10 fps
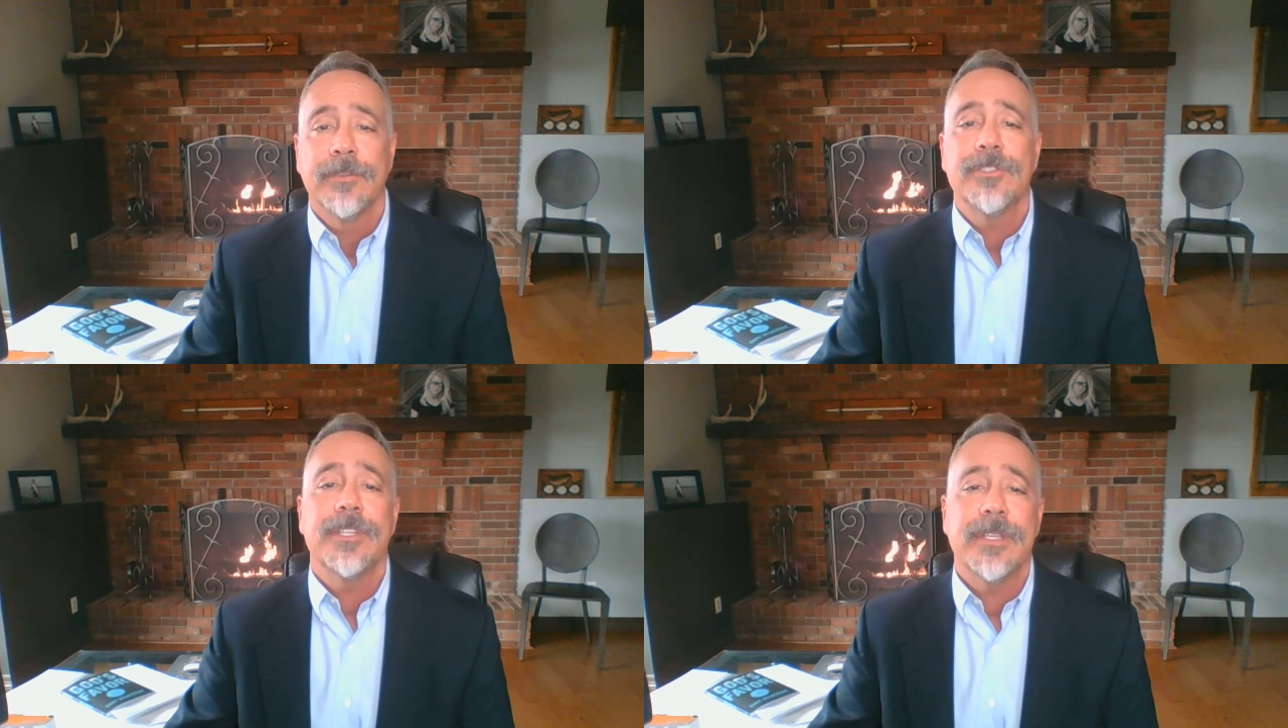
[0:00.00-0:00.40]

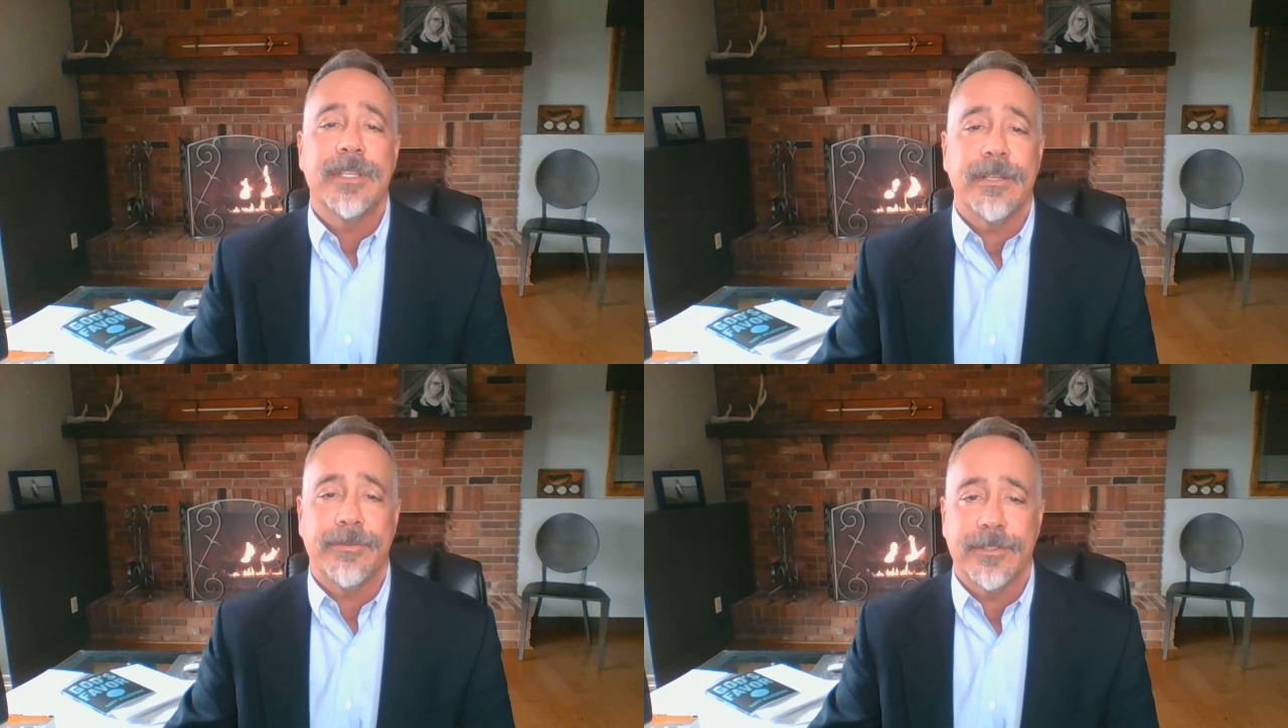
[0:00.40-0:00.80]
Just look at
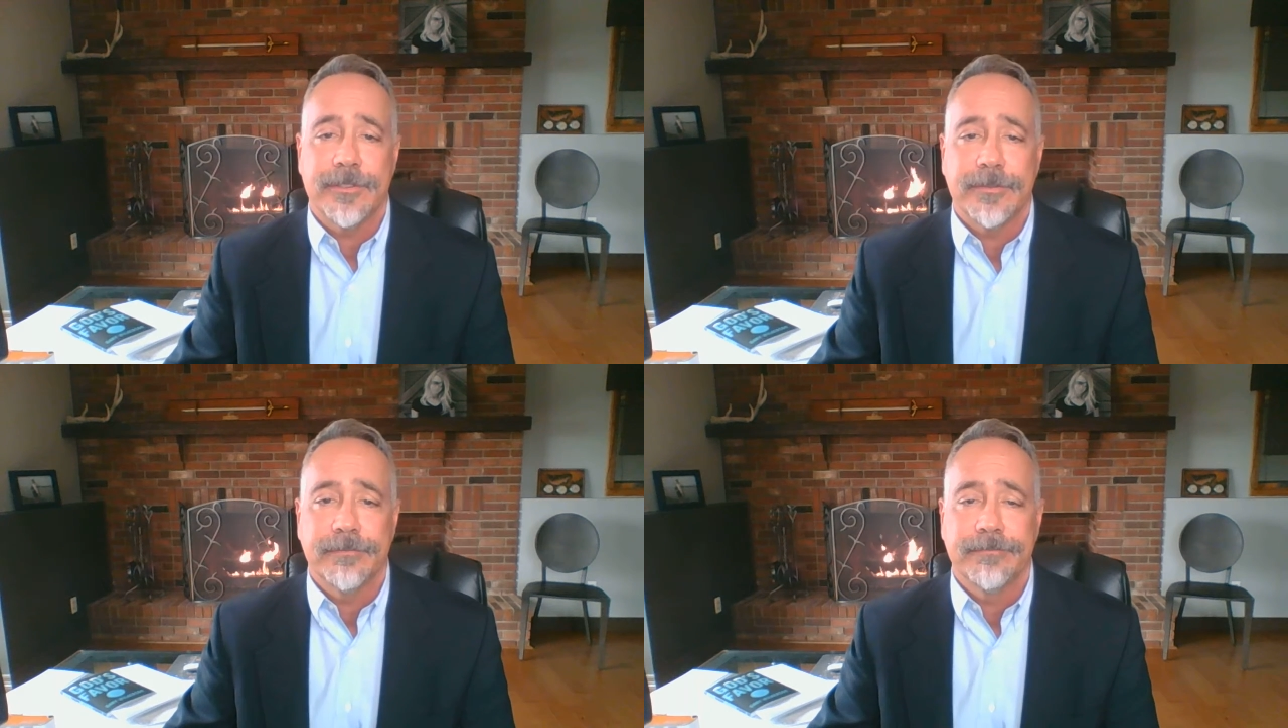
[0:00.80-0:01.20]
the
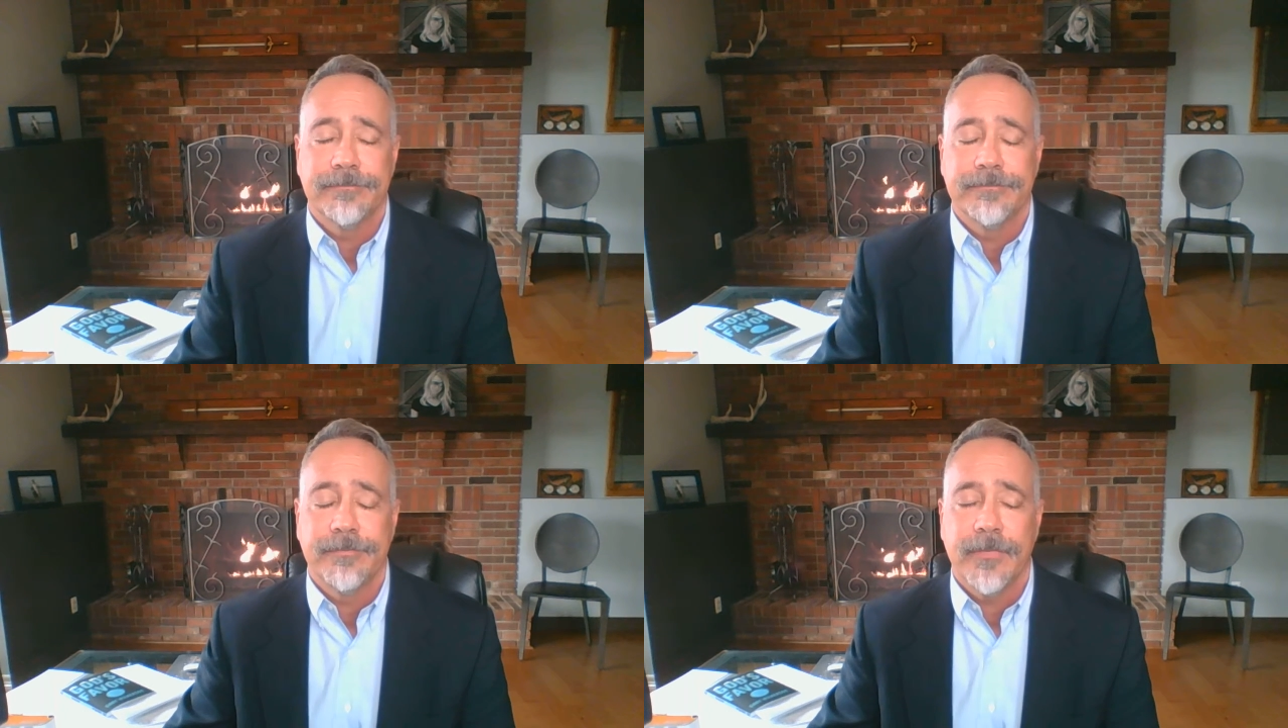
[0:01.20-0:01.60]
difference.
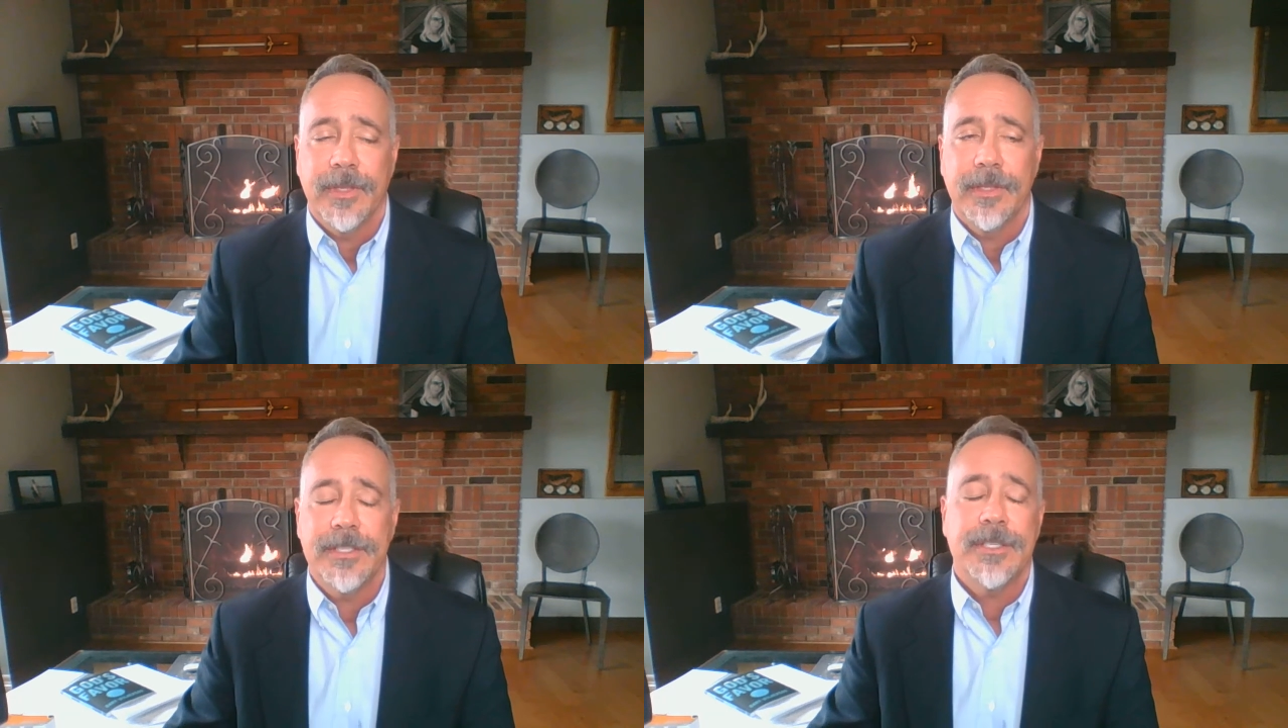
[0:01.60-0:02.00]

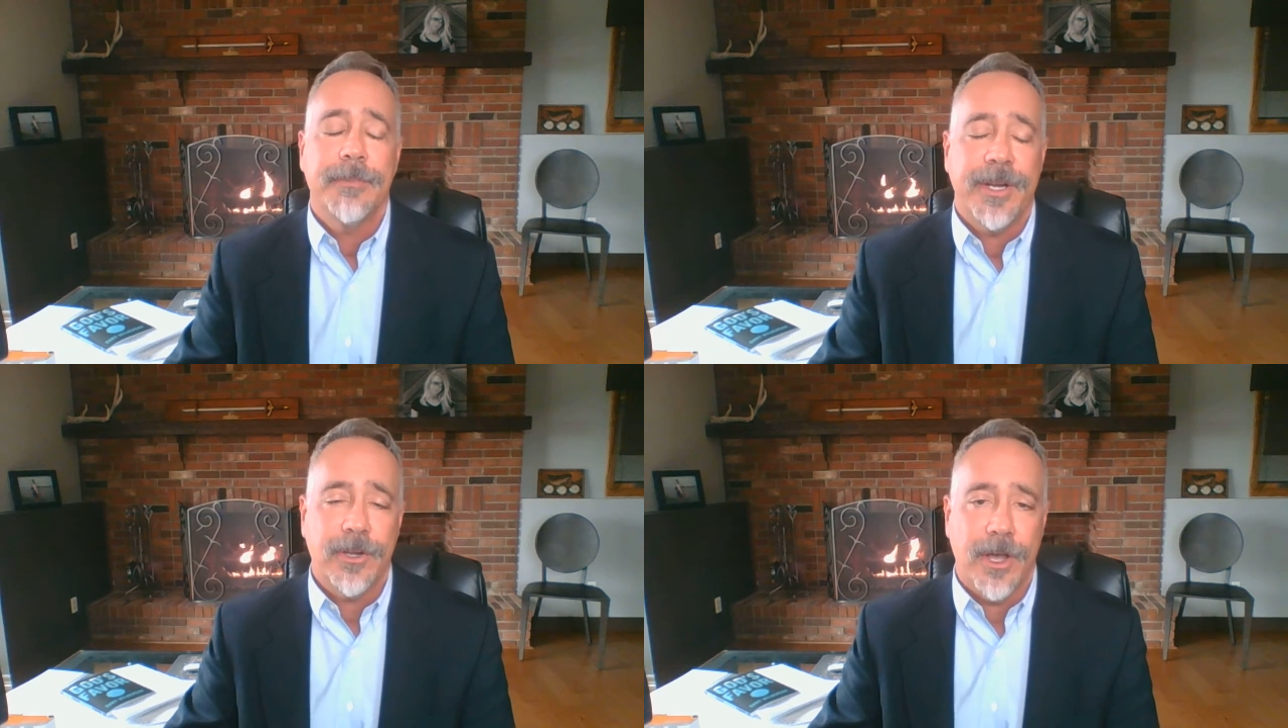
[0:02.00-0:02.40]
Let's
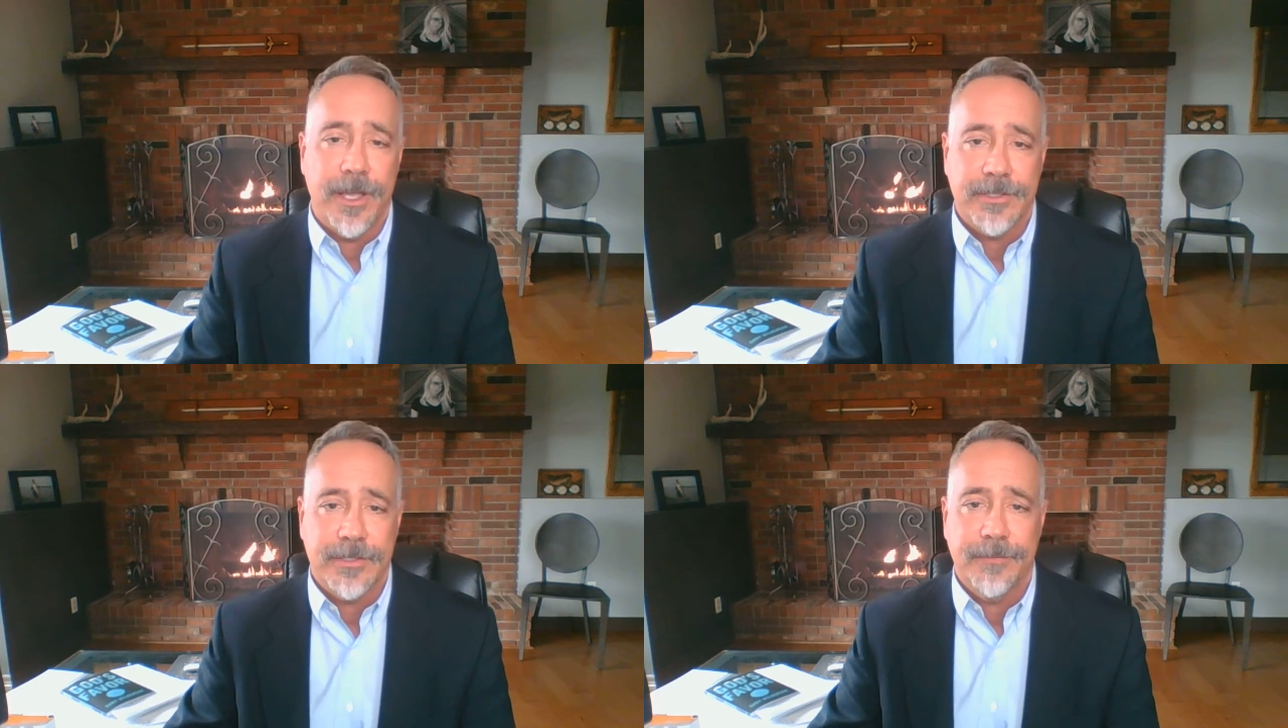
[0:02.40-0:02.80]
compare
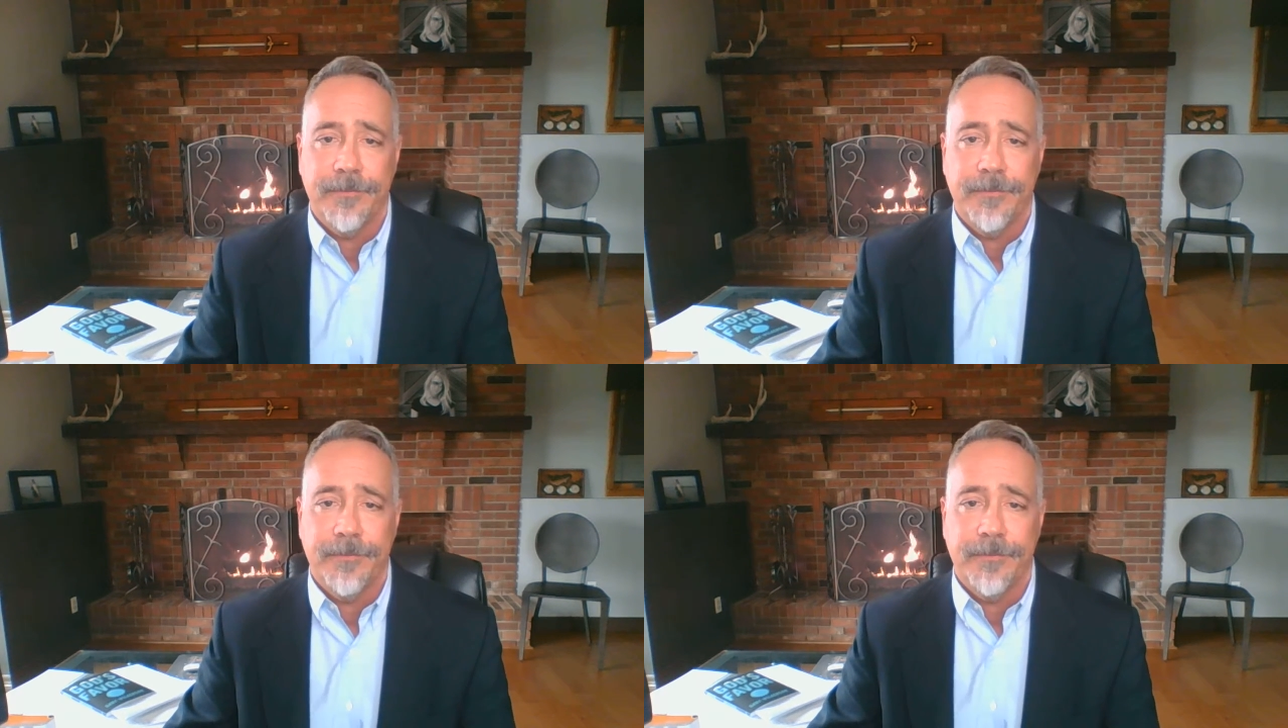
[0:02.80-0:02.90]
cost.